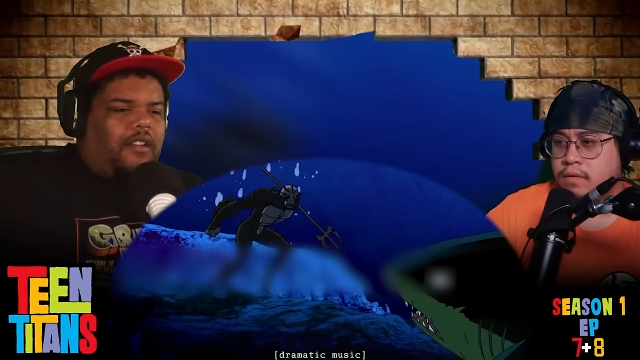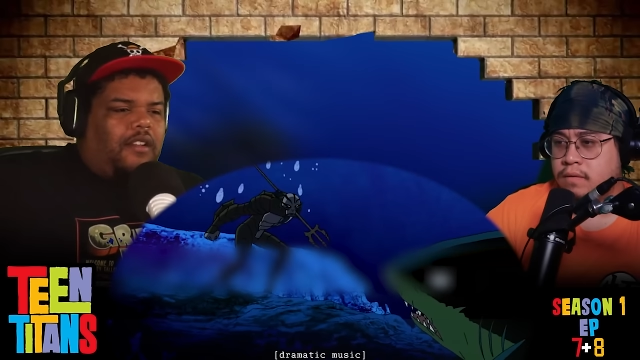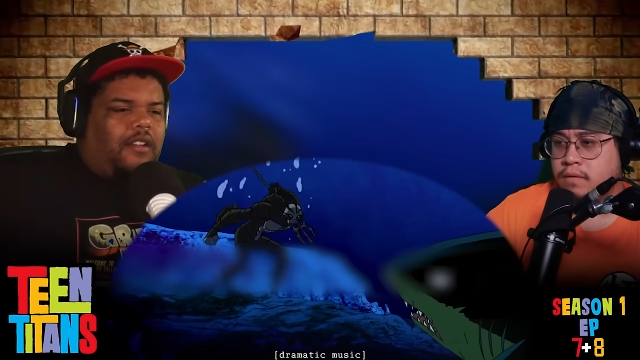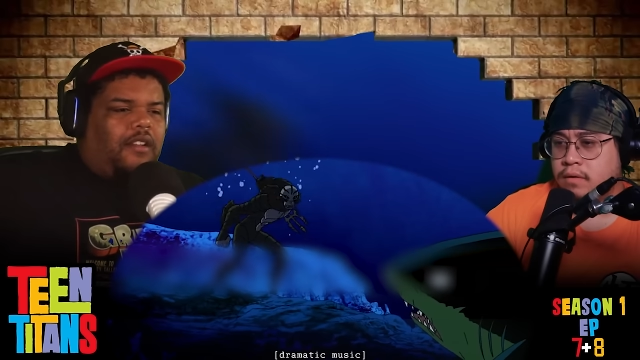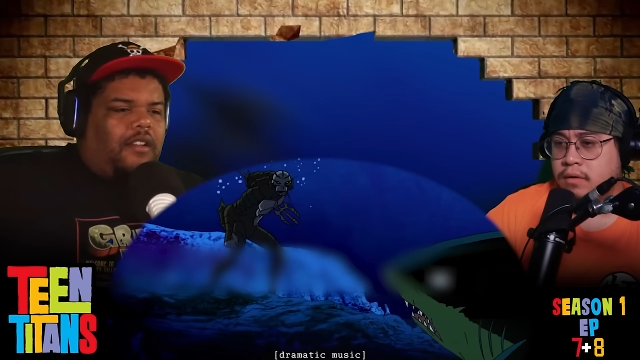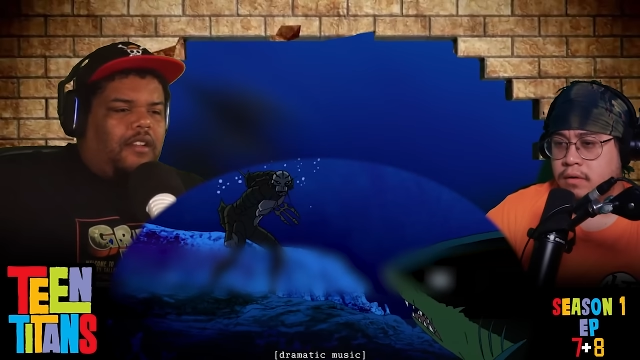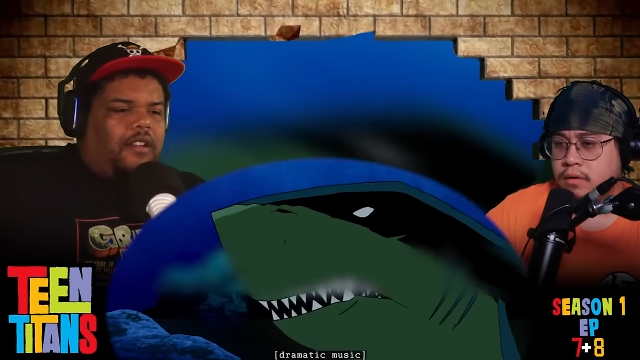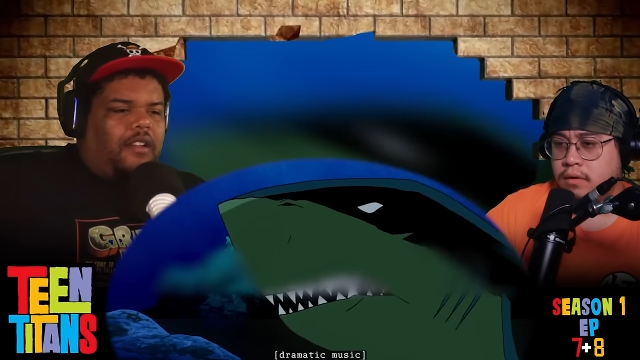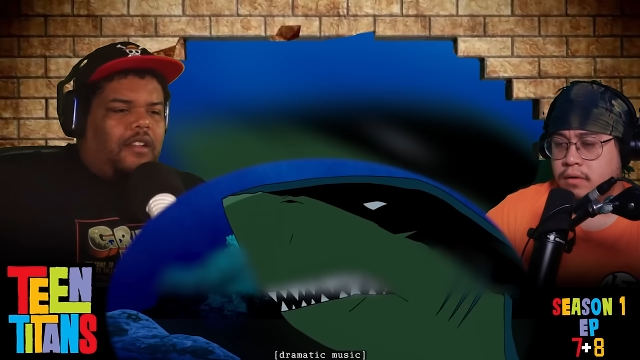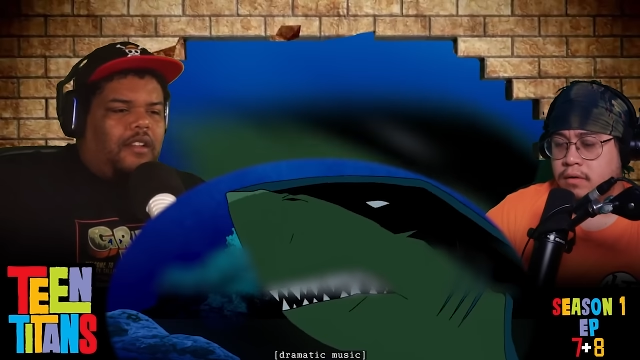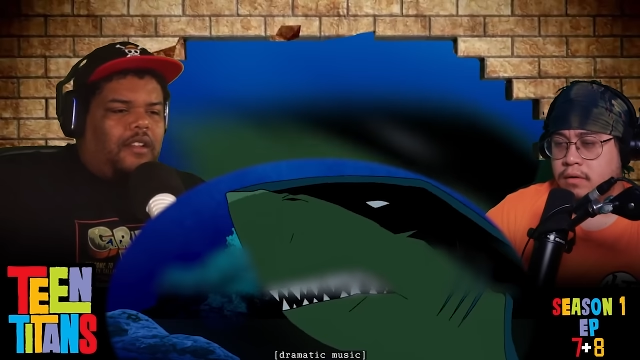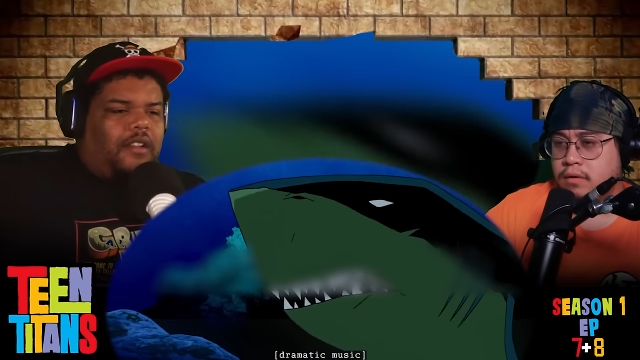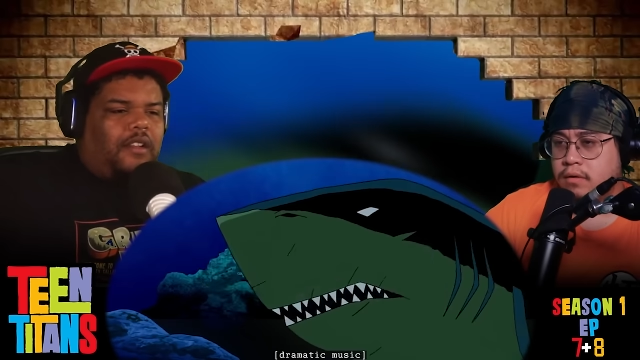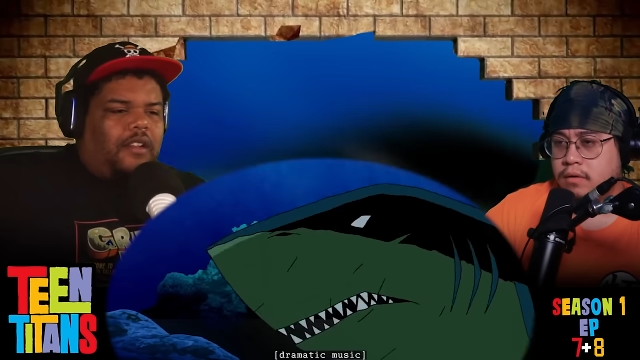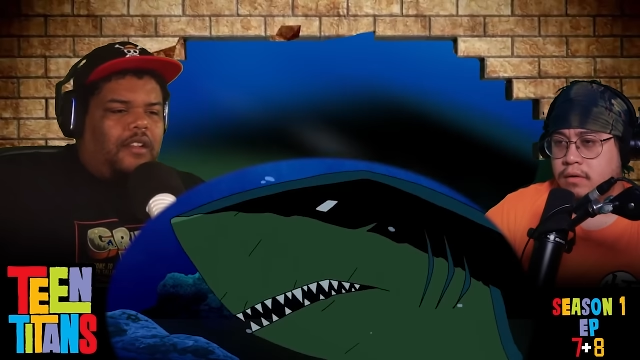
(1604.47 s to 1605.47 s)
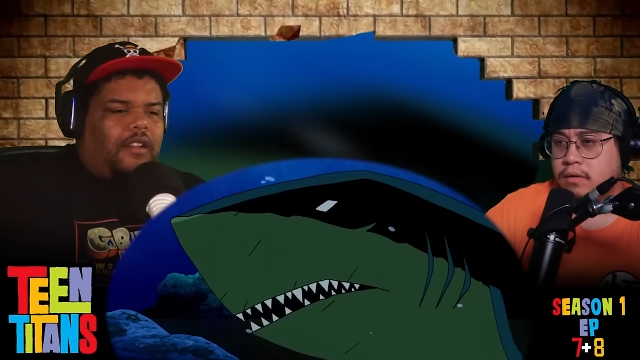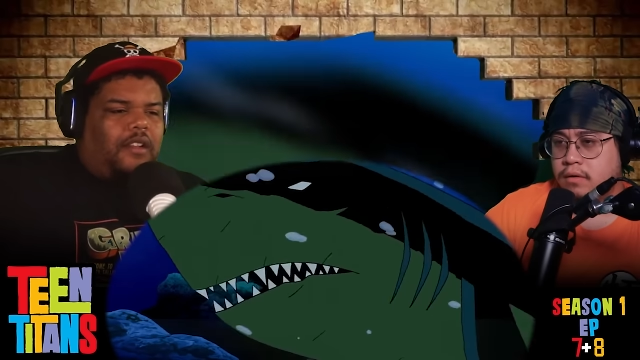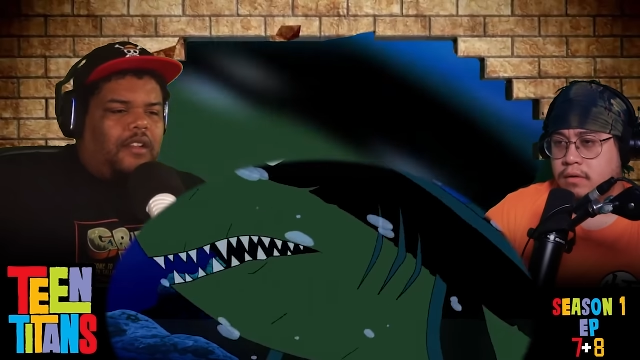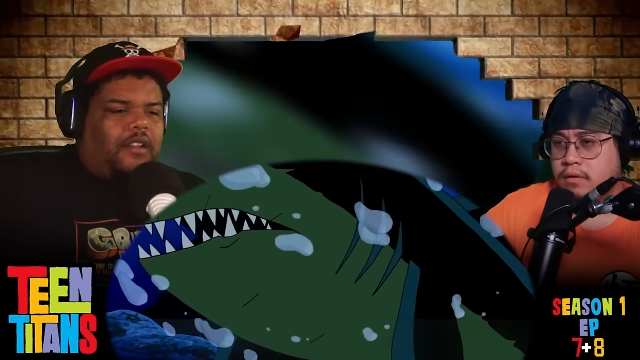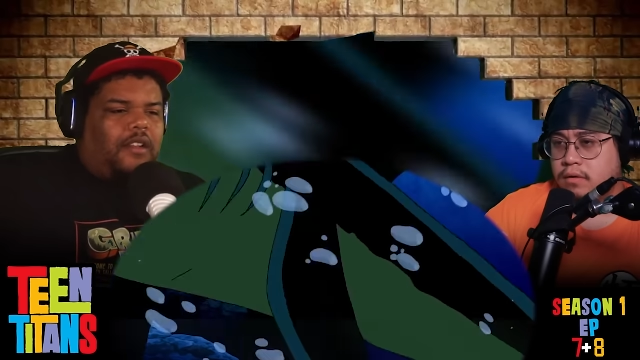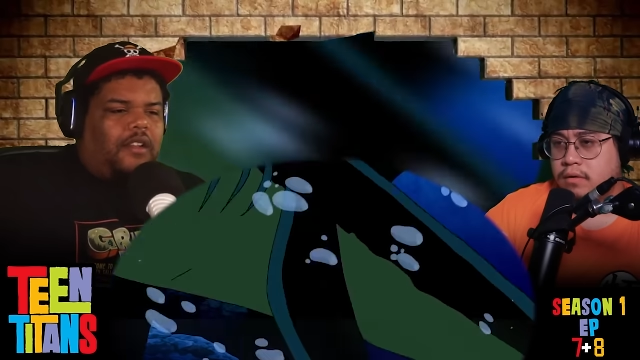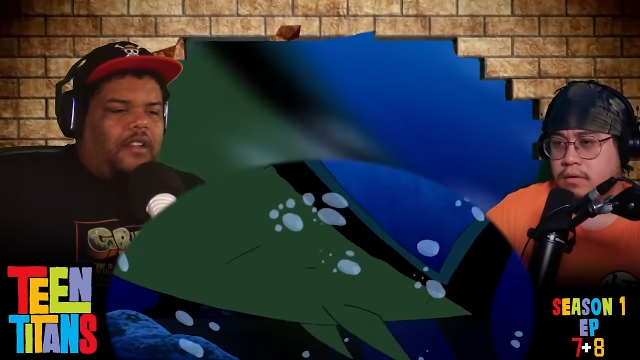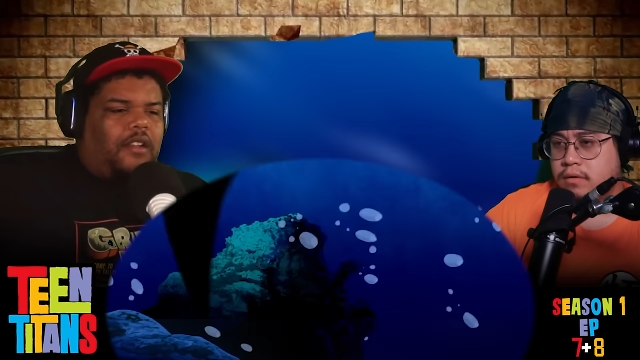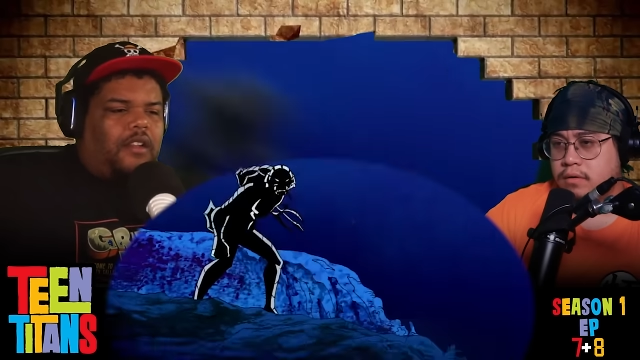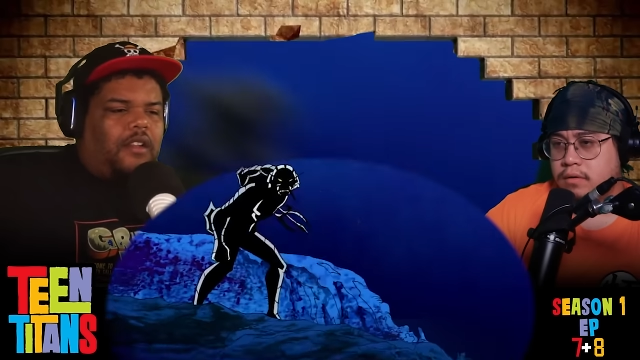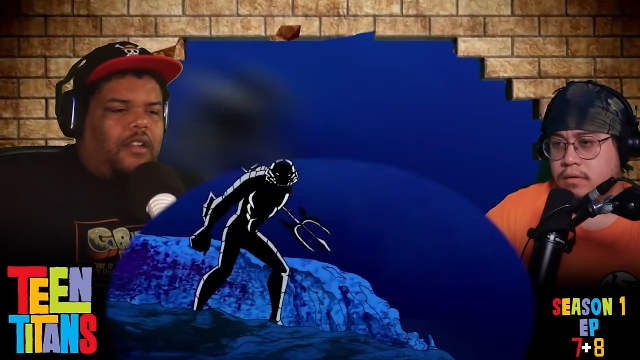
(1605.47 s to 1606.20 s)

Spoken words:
(silence)